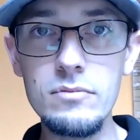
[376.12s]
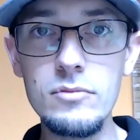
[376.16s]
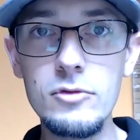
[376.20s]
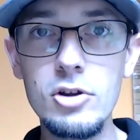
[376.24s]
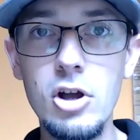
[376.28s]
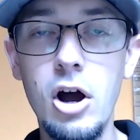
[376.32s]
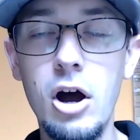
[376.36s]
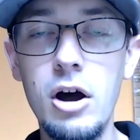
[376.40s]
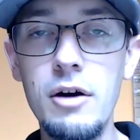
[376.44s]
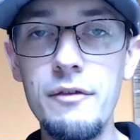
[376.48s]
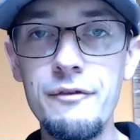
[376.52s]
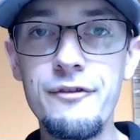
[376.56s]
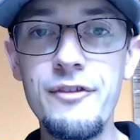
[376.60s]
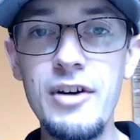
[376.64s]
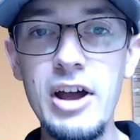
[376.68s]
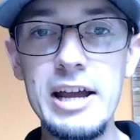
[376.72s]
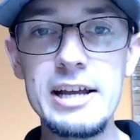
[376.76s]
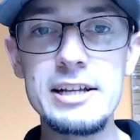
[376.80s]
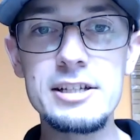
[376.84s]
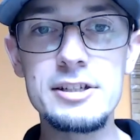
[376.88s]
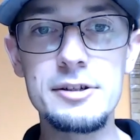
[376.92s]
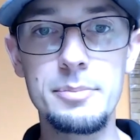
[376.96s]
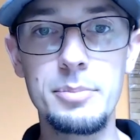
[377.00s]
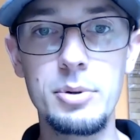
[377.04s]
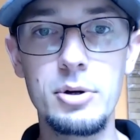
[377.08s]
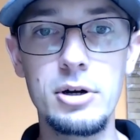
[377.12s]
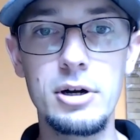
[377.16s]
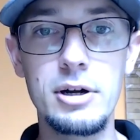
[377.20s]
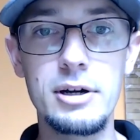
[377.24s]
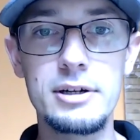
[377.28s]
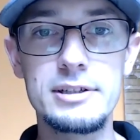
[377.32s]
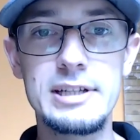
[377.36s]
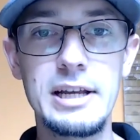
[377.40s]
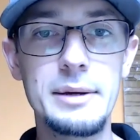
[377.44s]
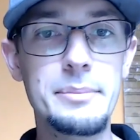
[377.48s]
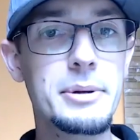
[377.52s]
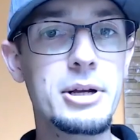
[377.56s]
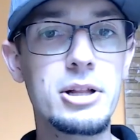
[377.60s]
on Facebook,
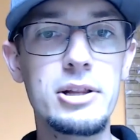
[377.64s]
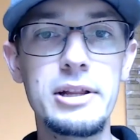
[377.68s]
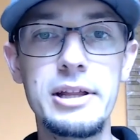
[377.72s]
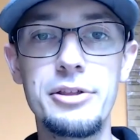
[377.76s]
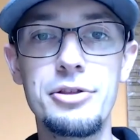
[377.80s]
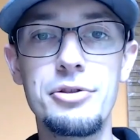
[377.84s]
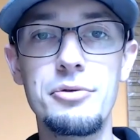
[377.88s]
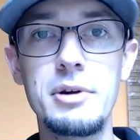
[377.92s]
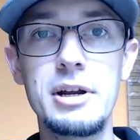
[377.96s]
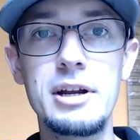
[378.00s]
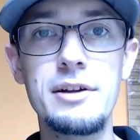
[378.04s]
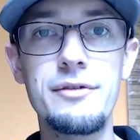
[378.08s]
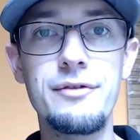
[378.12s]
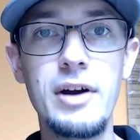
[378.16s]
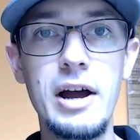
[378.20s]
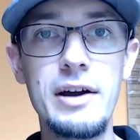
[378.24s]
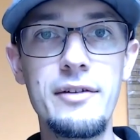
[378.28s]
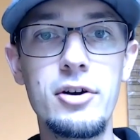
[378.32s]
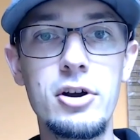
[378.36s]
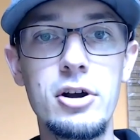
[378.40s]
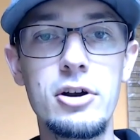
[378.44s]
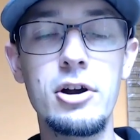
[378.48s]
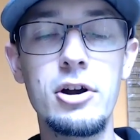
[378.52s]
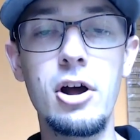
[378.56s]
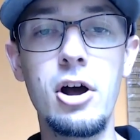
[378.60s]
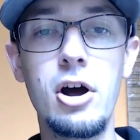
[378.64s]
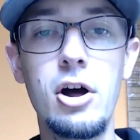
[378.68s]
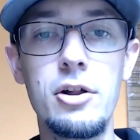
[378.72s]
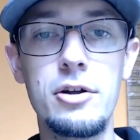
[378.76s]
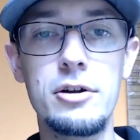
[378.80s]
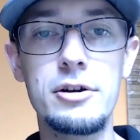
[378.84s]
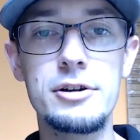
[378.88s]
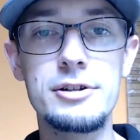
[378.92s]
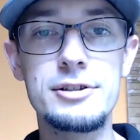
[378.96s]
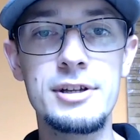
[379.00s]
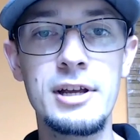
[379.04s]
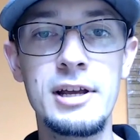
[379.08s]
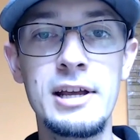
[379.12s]
typically $300 to $500.
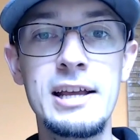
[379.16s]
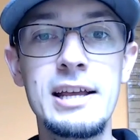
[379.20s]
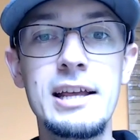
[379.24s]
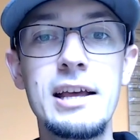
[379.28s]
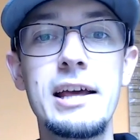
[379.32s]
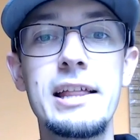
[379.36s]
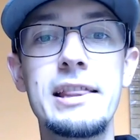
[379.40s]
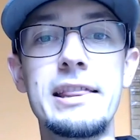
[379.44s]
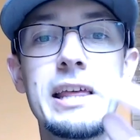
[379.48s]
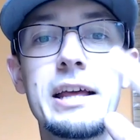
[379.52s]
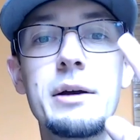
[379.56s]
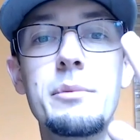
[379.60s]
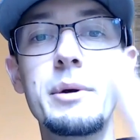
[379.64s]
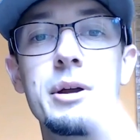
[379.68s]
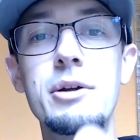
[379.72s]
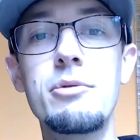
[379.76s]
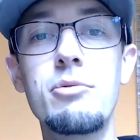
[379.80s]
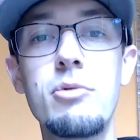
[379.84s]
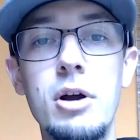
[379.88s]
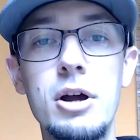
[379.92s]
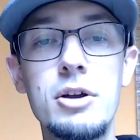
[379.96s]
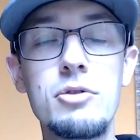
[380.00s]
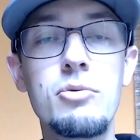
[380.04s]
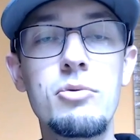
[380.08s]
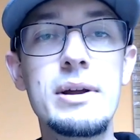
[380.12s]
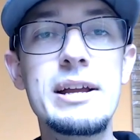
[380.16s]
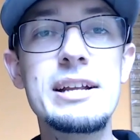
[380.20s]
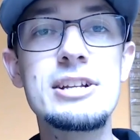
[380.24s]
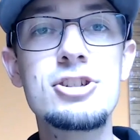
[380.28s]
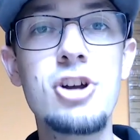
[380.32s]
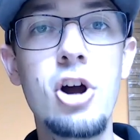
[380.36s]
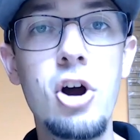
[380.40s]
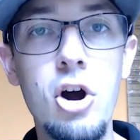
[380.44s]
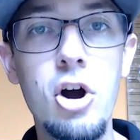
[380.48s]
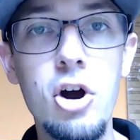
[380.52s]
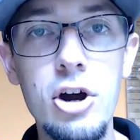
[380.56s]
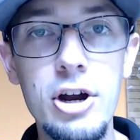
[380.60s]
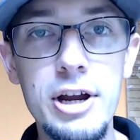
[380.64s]
Then we run
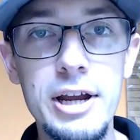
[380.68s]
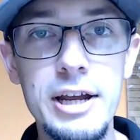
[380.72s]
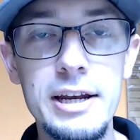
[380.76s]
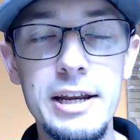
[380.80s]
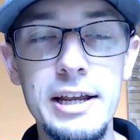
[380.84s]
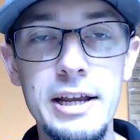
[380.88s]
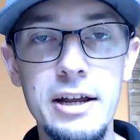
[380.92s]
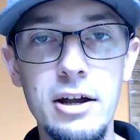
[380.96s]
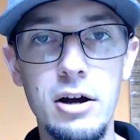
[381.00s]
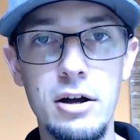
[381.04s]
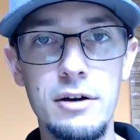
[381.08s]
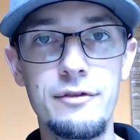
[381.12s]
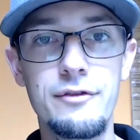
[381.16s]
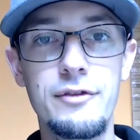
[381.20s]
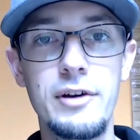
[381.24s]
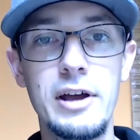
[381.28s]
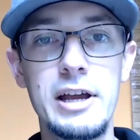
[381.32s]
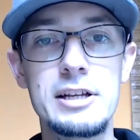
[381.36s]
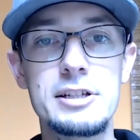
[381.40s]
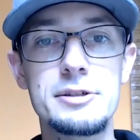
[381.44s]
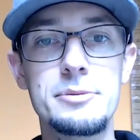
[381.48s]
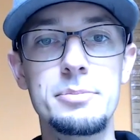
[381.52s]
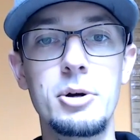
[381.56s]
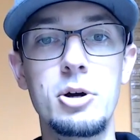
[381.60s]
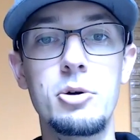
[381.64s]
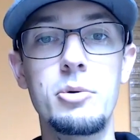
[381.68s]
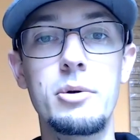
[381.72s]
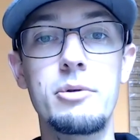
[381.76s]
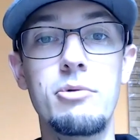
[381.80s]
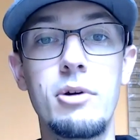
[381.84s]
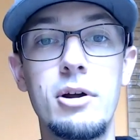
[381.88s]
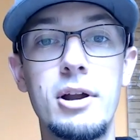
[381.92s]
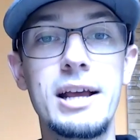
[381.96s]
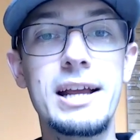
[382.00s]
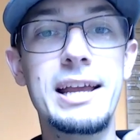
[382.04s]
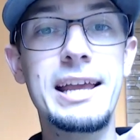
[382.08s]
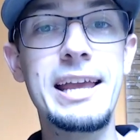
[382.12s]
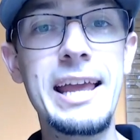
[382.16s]
retargeting on Facebook. We
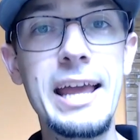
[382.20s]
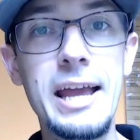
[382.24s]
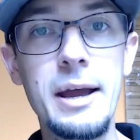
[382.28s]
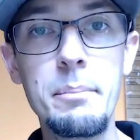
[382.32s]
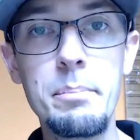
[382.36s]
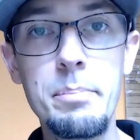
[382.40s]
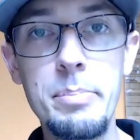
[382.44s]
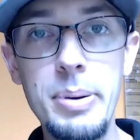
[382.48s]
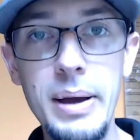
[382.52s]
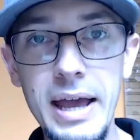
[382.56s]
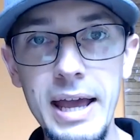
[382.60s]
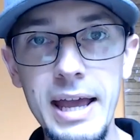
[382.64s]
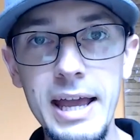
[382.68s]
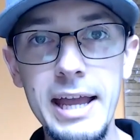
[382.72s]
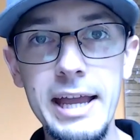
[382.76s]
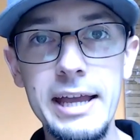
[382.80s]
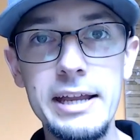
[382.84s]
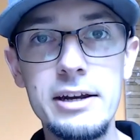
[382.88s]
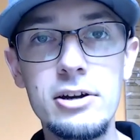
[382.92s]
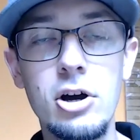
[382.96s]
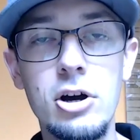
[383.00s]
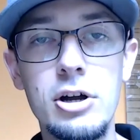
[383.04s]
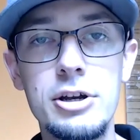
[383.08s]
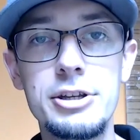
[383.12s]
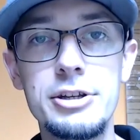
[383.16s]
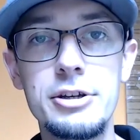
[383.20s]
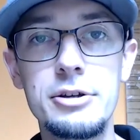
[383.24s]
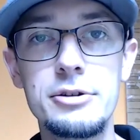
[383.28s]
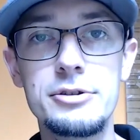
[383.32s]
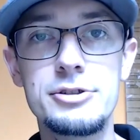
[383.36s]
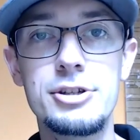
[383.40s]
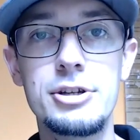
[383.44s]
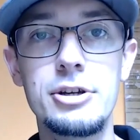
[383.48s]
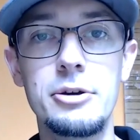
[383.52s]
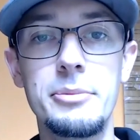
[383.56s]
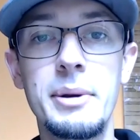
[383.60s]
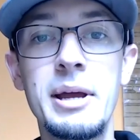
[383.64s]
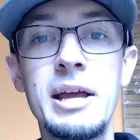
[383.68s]
run a campaign on
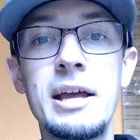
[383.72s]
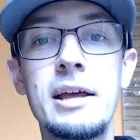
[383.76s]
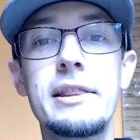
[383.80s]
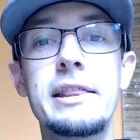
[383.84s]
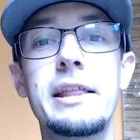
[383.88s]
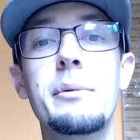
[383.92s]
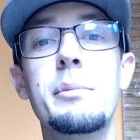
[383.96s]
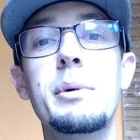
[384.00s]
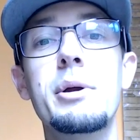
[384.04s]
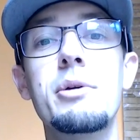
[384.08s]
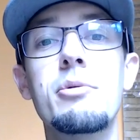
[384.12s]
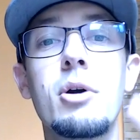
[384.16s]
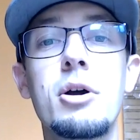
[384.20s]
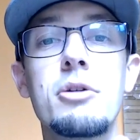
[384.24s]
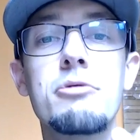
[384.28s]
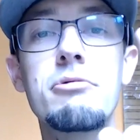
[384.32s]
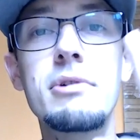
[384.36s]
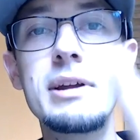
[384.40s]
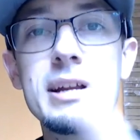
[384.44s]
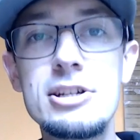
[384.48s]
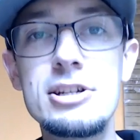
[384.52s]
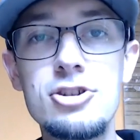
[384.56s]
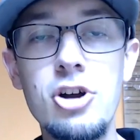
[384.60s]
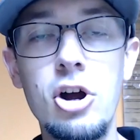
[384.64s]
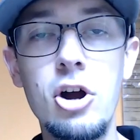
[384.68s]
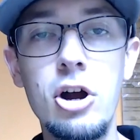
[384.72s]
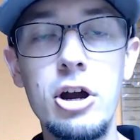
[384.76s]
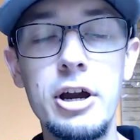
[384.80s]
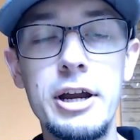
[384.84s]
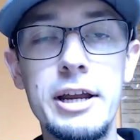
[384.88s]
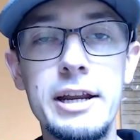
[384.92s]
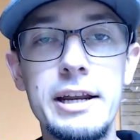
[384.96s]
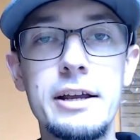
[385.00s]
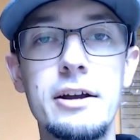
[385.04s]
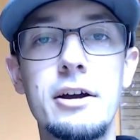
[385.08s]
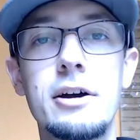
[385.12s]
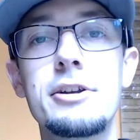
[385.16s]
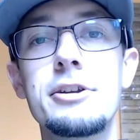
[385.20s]
YouTube. Then we run
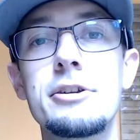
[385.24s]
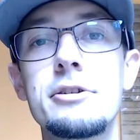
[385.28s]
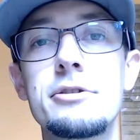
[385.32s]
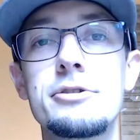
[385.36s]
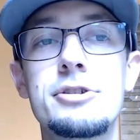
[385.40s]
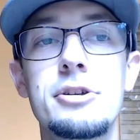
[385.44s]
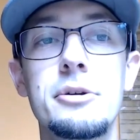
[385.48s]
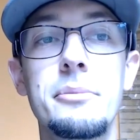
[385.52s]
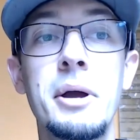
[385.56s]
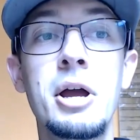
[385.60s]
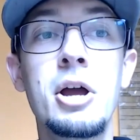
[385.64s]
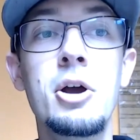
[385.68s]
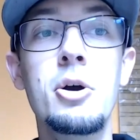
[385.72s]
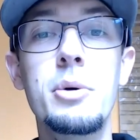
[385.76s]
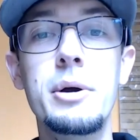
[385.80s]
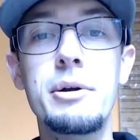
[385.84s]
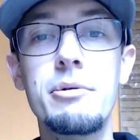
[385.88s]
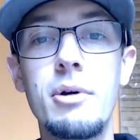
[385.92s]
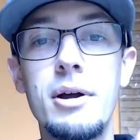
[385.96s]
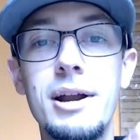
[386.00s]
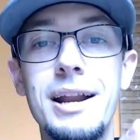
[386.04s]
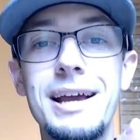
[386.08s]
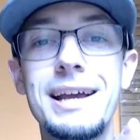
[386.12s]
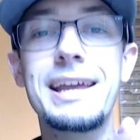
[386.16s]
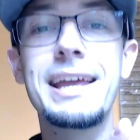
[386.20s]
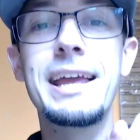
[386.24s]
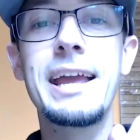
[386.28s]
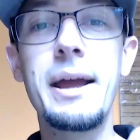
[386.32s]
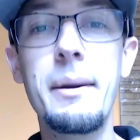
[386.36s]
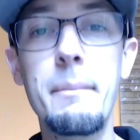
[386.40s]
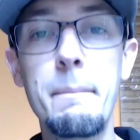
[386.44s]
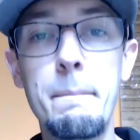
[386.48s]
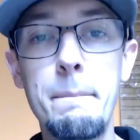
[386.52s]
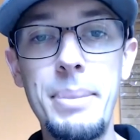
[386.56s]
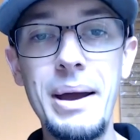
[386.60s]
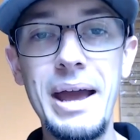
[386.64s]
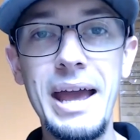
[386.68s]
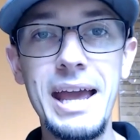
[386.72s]
retargeting on YouTube. We run a
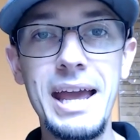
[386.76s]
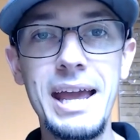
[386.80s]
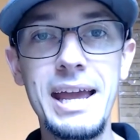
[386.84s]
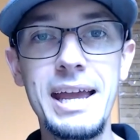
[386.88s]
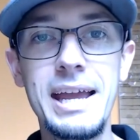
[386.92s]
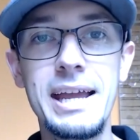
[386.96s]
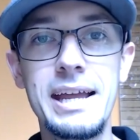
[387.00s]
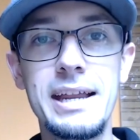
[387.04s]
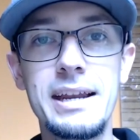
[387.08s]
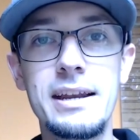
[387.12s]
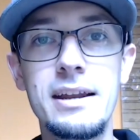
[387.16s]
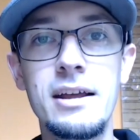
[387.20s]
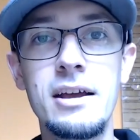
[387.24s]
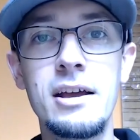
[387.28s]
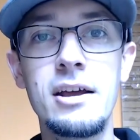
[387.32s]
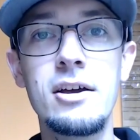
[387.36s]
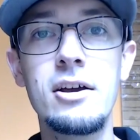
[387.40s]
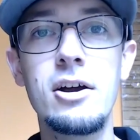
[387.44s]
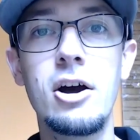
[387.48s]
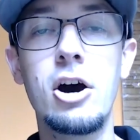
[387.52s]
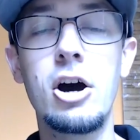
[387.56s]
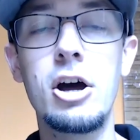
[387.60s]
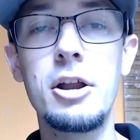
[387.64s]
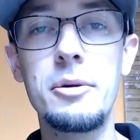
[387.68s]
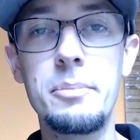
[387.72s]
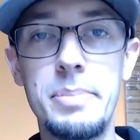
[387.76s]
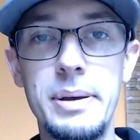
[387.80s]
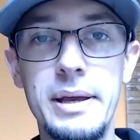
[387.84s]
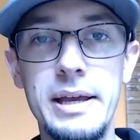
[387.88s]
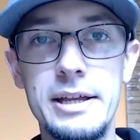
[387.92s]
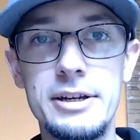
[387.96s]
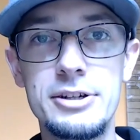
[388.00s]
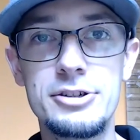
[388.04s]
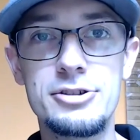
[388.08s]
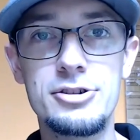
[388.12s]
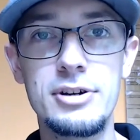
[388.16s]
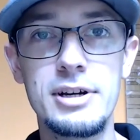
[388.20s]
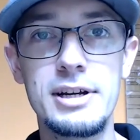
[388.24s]
campaign on
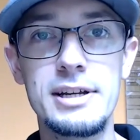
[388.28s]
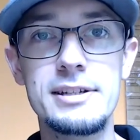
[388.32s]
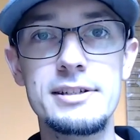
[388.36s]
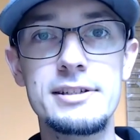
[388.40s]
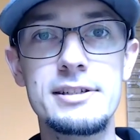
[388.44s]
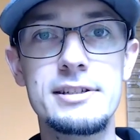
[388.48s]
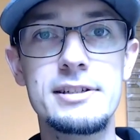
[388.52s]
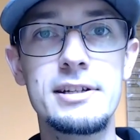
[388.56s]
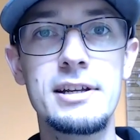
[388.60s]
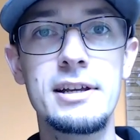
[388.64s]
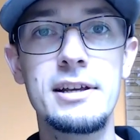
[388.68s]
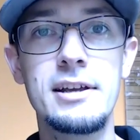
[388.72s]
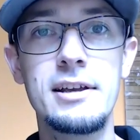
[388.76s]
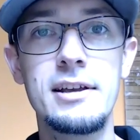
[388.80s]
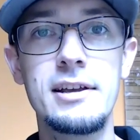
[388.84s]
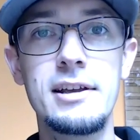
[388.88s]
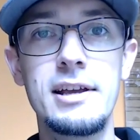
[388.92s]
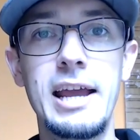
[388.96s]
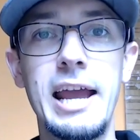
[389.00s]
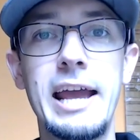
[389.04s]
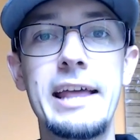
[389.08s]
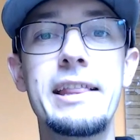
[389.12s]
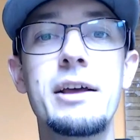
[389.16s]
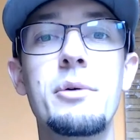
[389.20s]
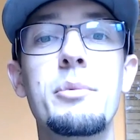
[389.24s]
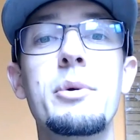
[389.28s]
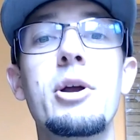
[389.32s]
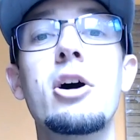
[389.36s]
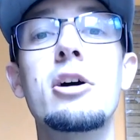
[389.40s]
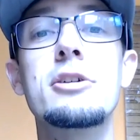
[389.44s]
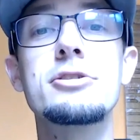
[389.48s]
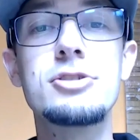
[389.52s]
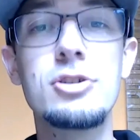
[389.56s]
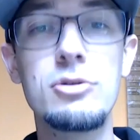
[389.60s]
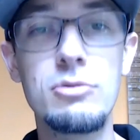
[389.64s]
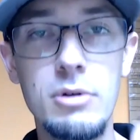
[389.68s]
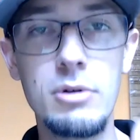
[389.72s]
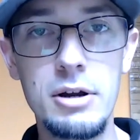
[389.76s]
Pinterest. And then we
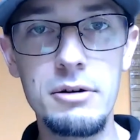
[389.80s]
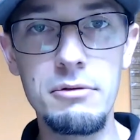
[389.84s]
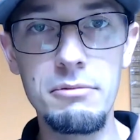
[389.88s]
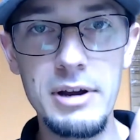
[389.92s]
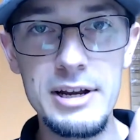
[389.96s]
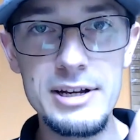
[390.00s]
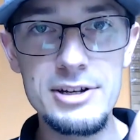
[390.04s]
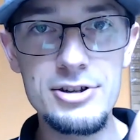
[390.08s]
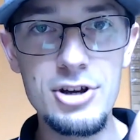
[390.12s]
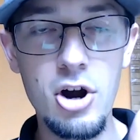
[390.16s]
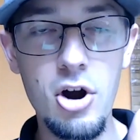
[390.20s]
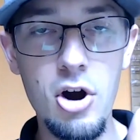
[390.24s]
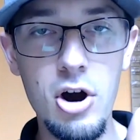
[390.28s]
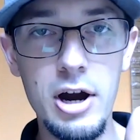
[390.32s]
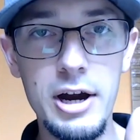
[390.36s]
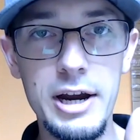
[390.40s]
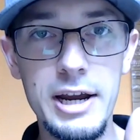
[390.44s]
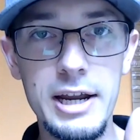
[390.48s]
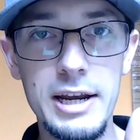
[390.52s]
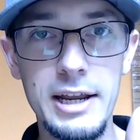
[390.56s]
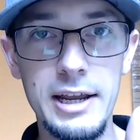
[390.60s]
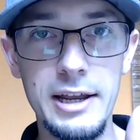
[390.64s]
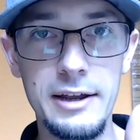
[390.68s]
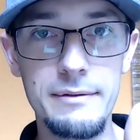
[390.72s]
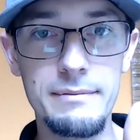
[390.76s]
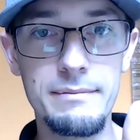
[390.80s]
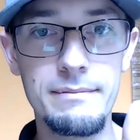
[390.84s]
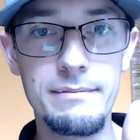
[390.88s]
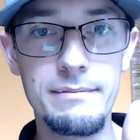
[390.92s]
also run retargeting,